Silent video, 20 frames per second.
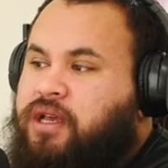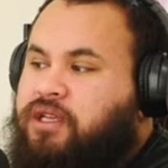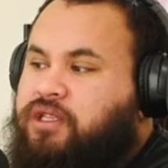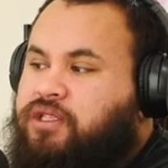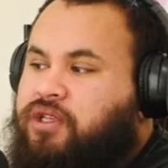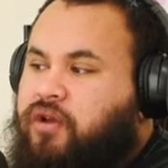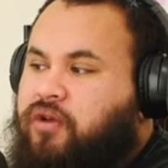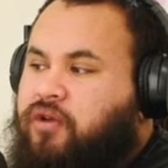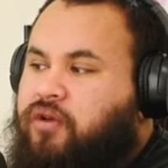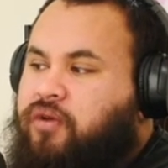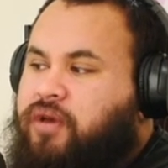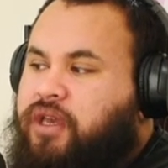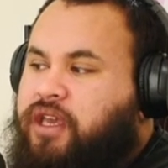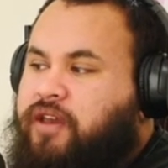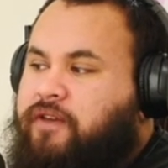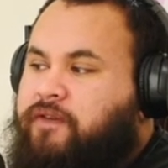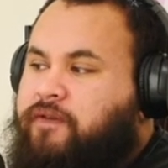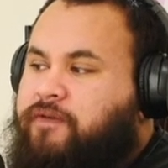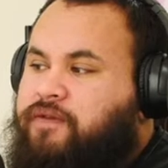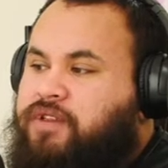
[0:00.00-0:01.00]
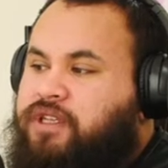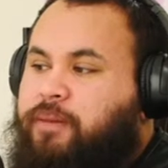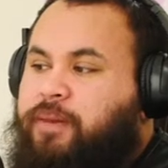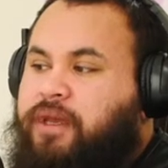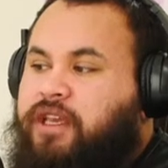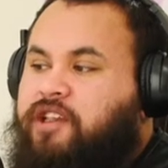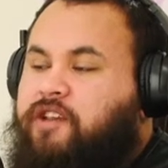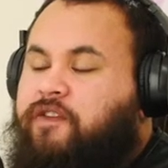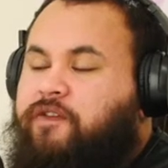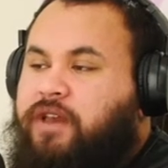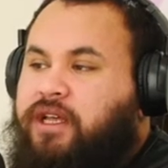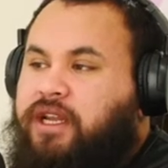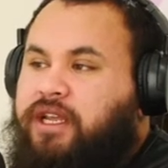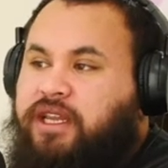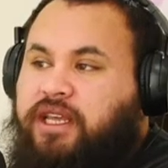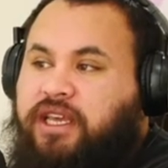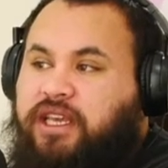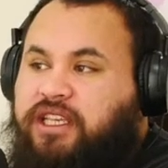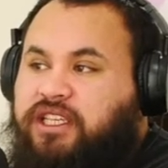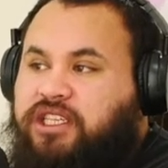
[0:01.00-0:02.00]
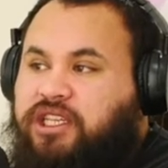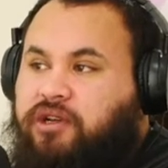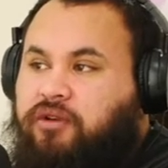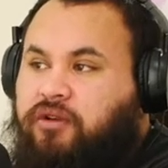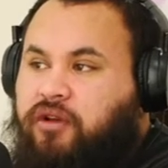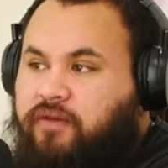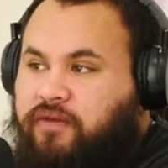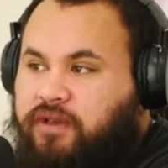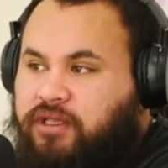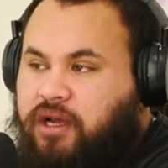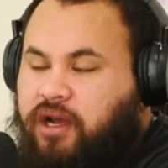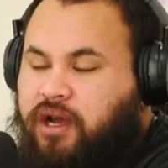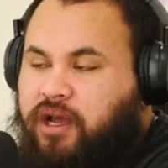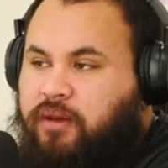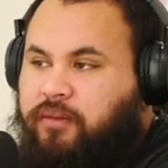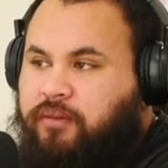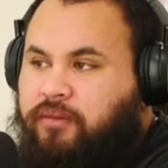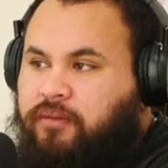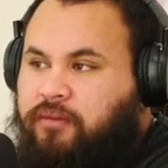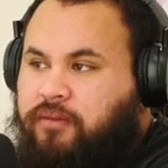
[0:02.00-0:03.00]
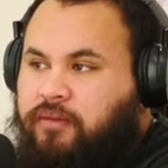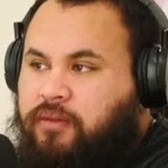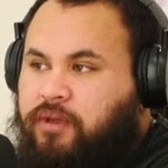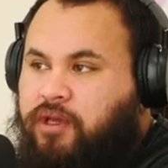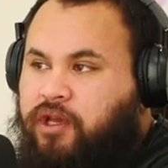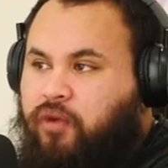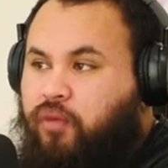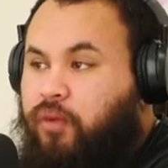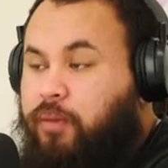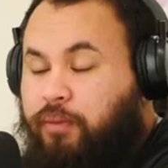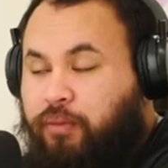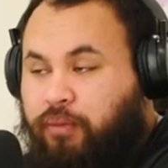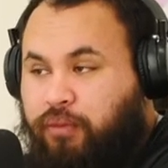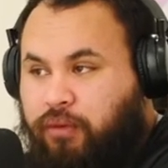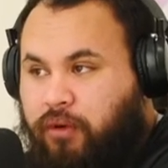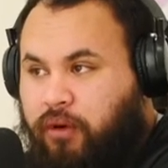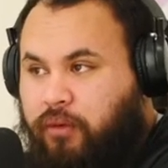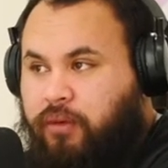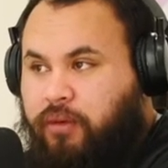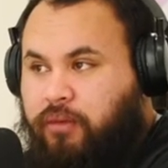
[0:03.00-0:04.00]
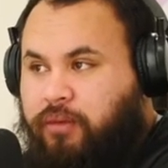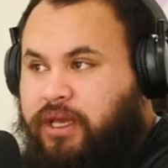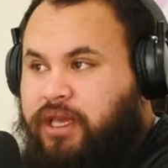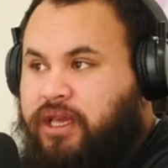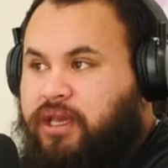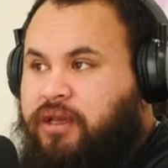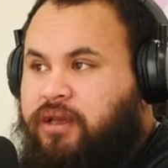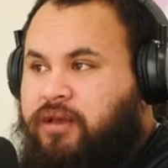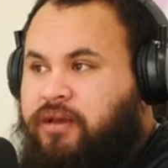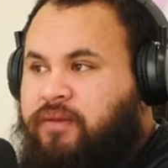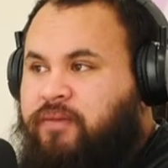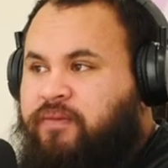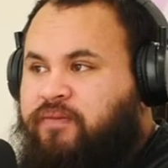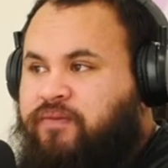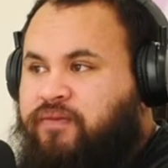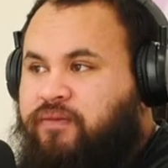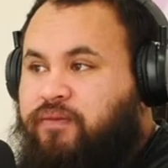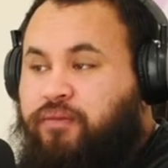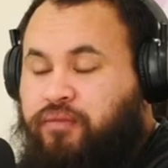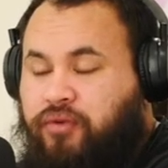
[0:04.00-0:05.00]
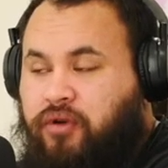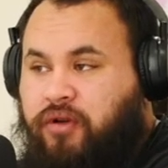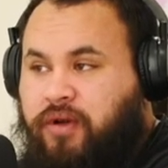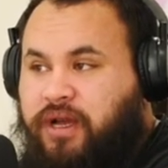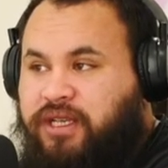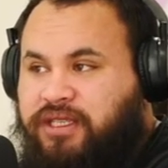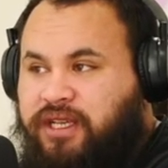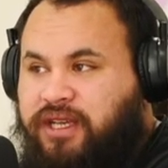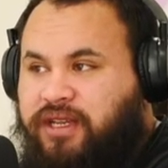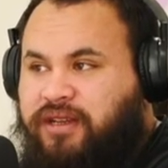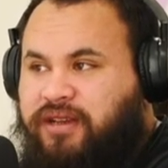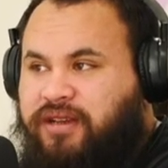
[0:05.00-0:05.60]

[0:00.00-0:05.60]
So if something is feeling easier over time, we're probably progressing.